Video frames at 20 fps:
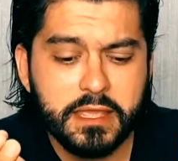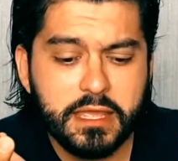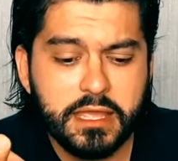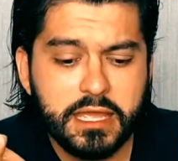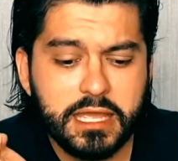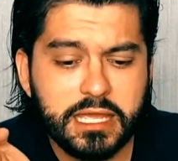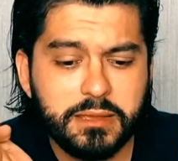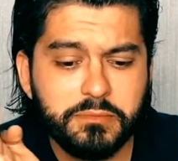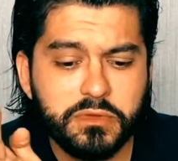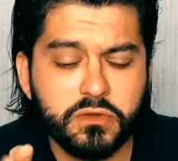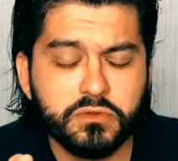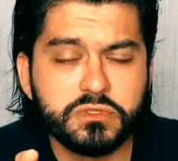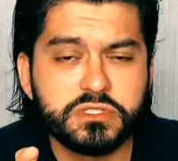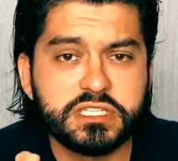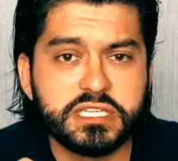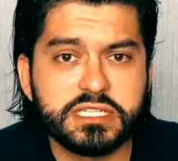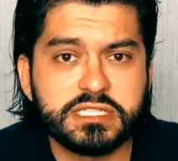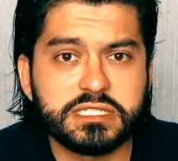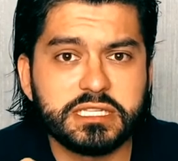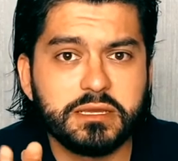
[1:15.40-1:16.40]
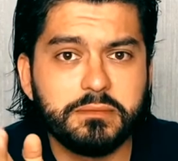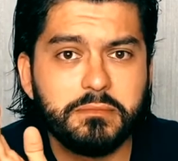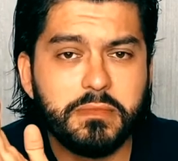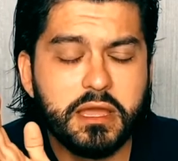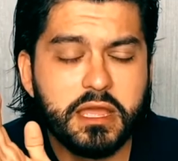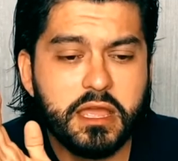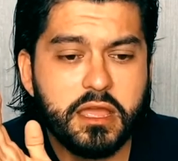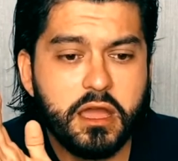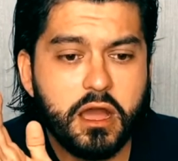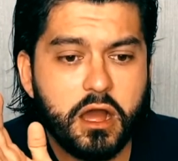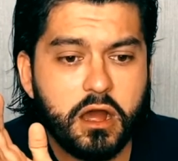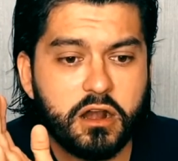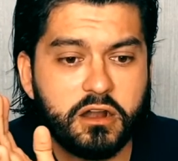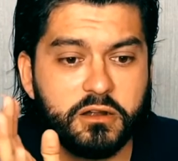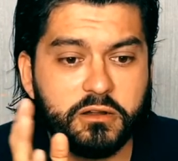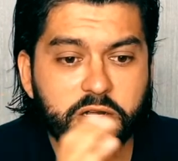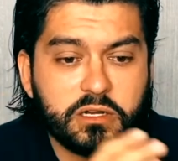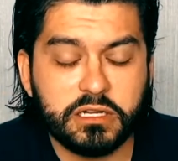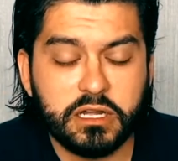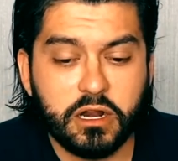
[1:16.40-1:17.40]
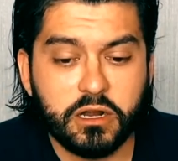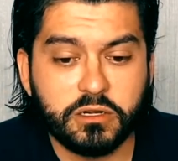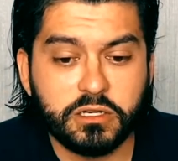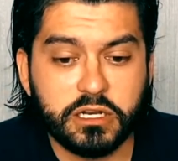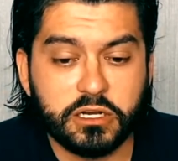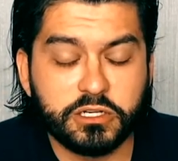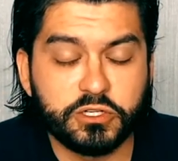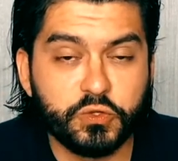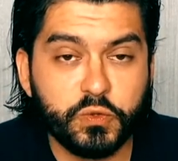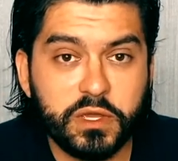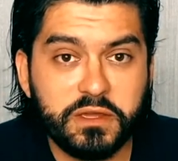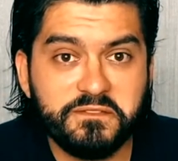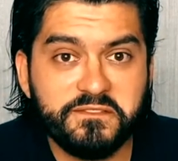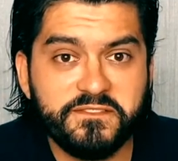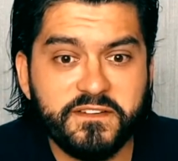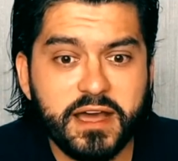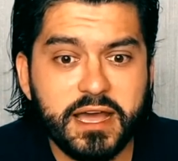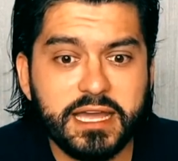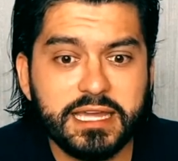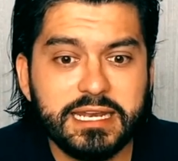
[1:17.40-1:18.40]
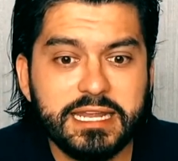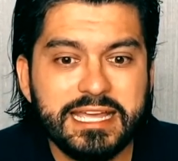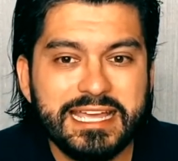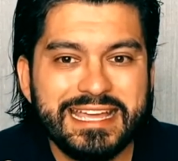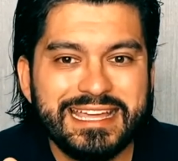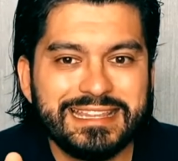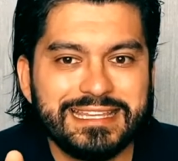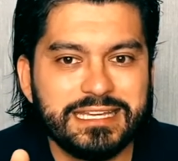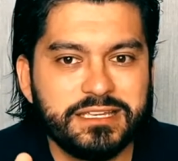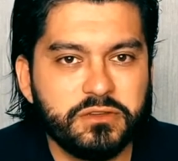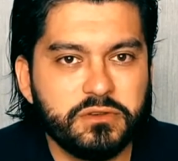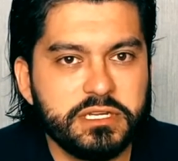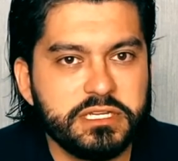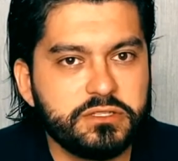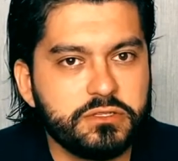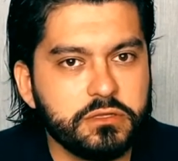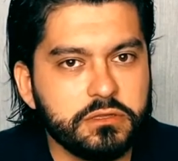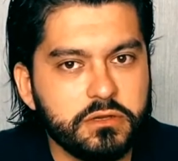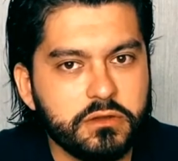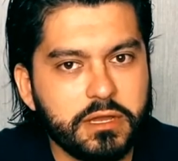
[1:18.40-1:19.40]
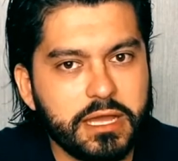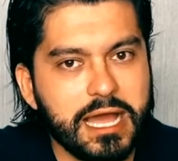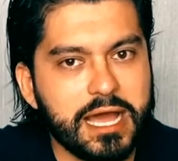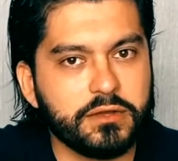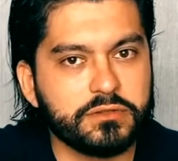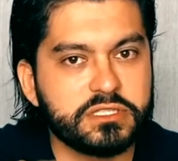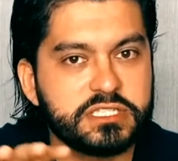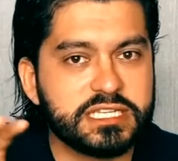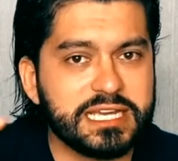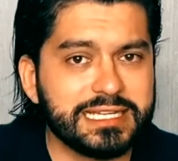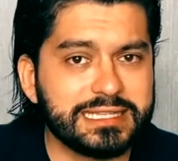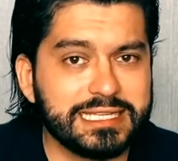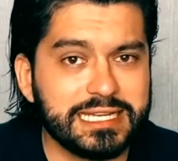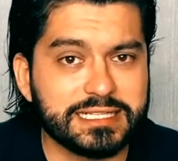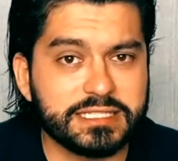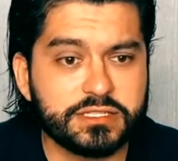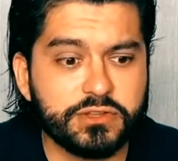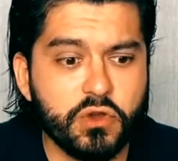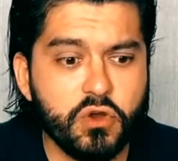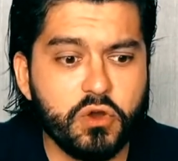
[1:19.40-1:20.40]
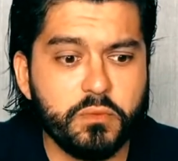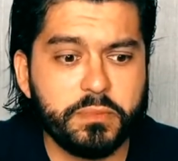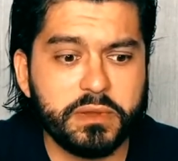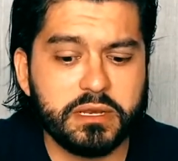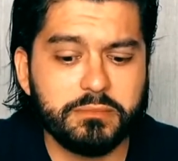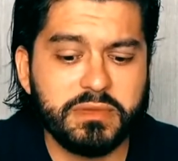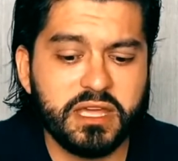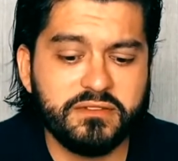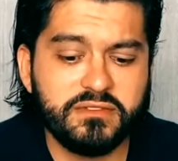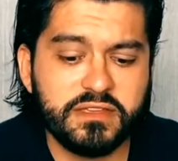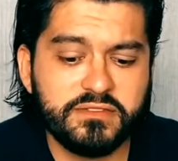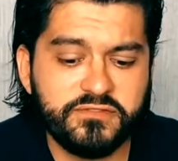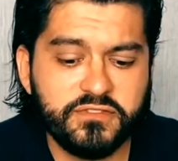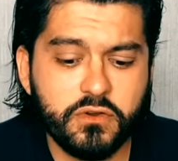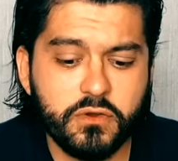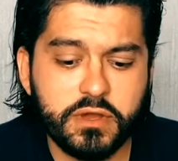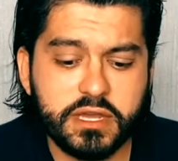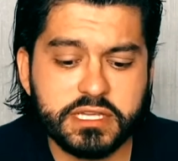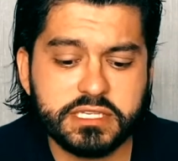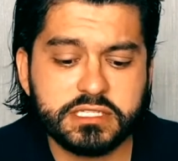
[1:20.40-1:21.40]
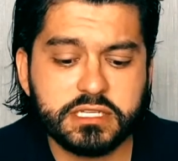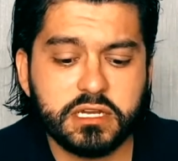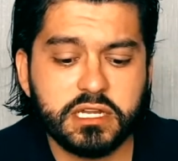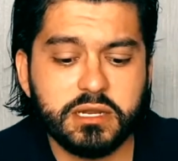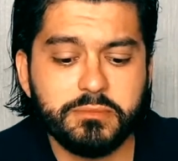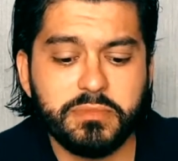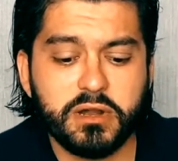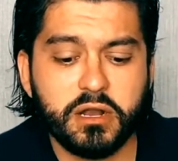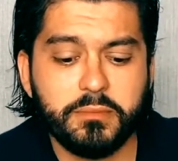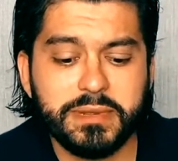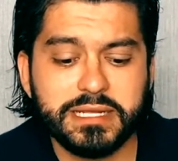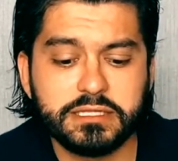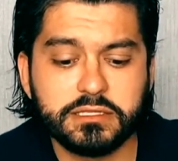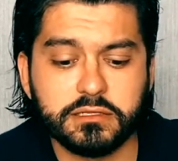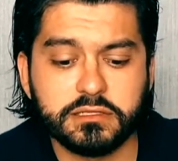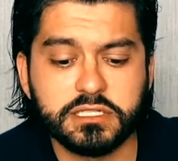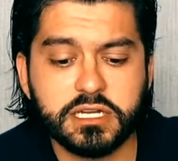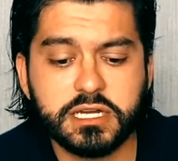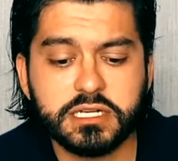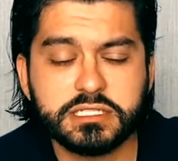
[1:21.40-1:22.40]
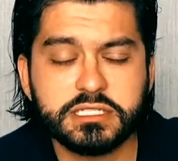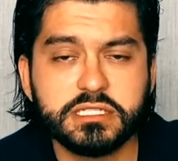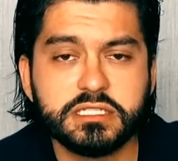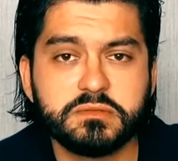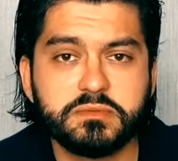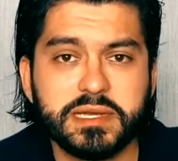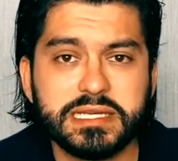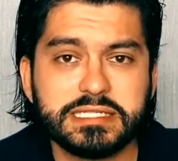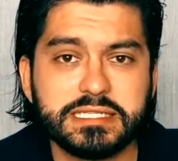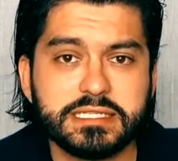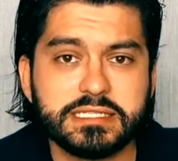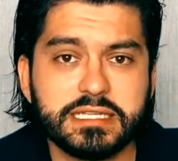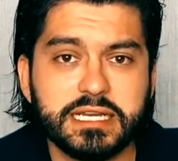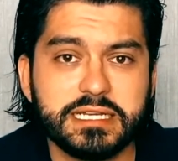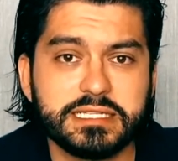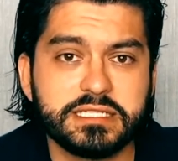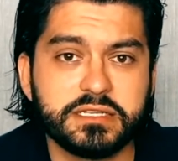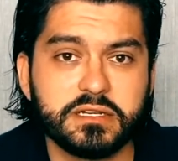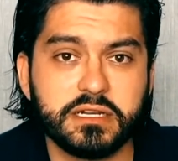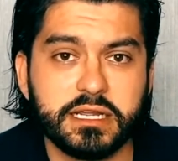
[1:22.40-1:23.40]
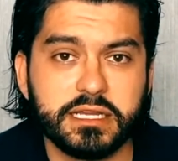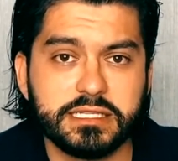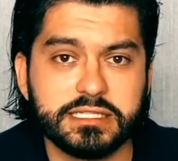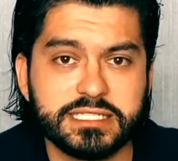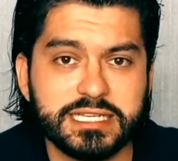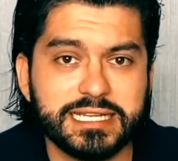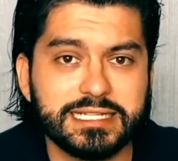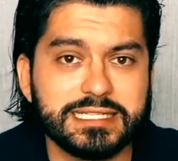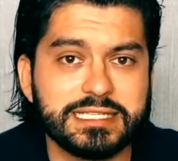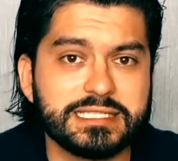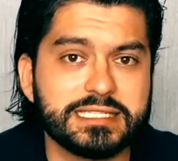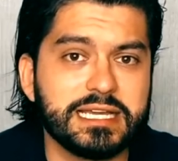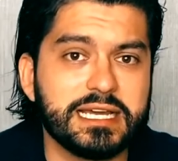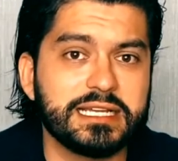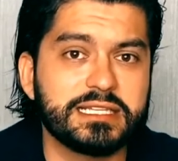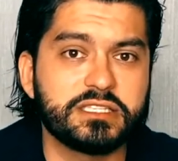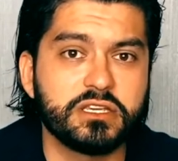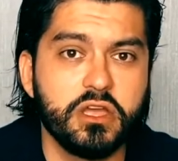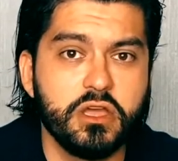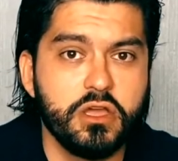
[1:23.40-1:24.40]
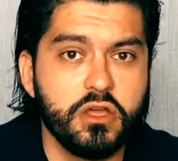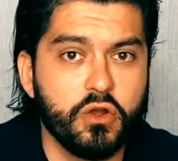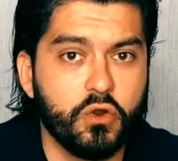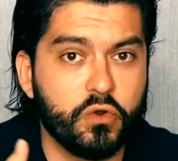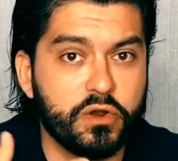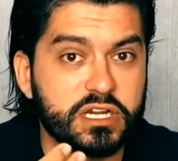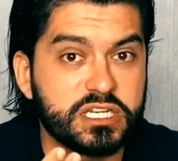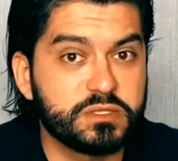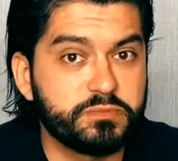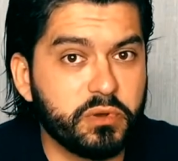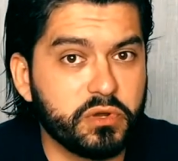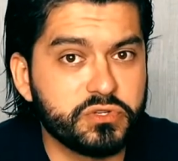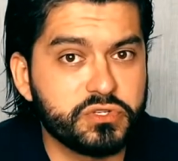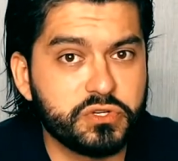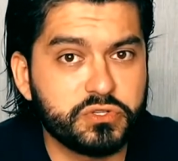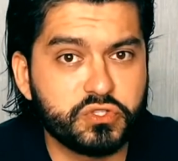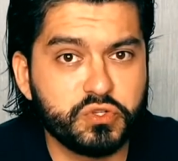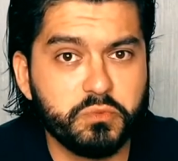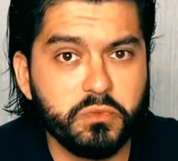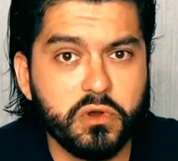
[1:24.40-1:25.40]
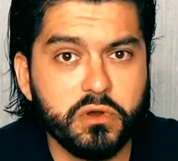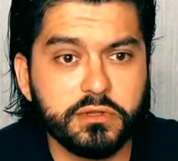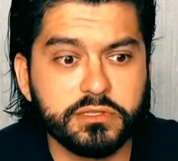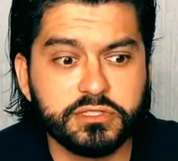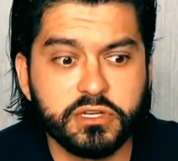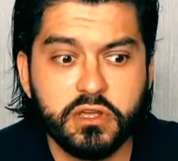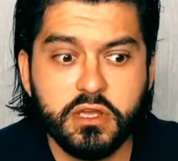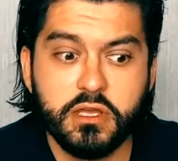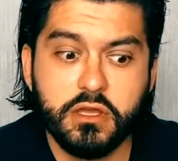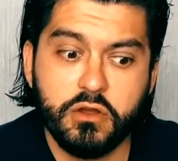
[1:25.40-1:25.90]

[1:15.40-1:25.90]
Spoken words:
immune system, are doing fine, then you need to look outside that scope and maybe focus on environmental toxins, pesticides, or insecticides, or exposure to mold.